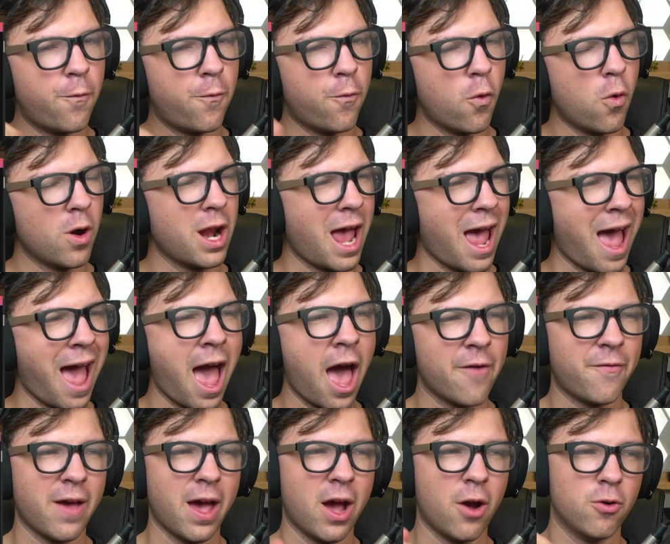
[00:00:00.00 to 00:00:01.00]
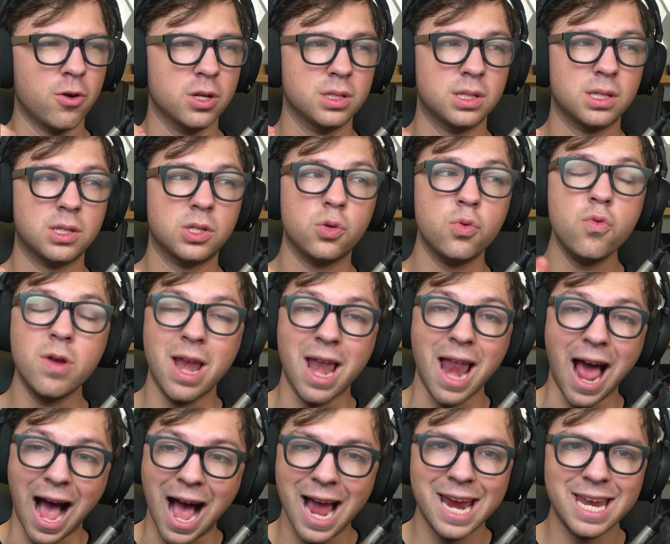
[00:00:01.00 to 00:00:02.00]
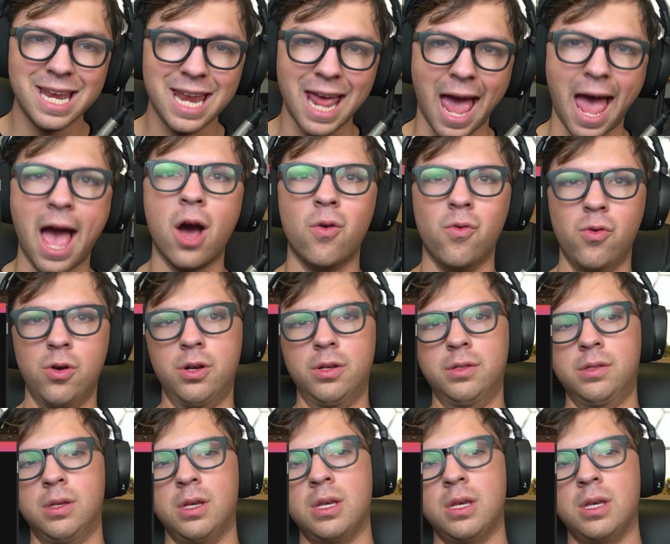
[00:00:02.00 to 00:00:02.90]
4.5 hours to 9 hours.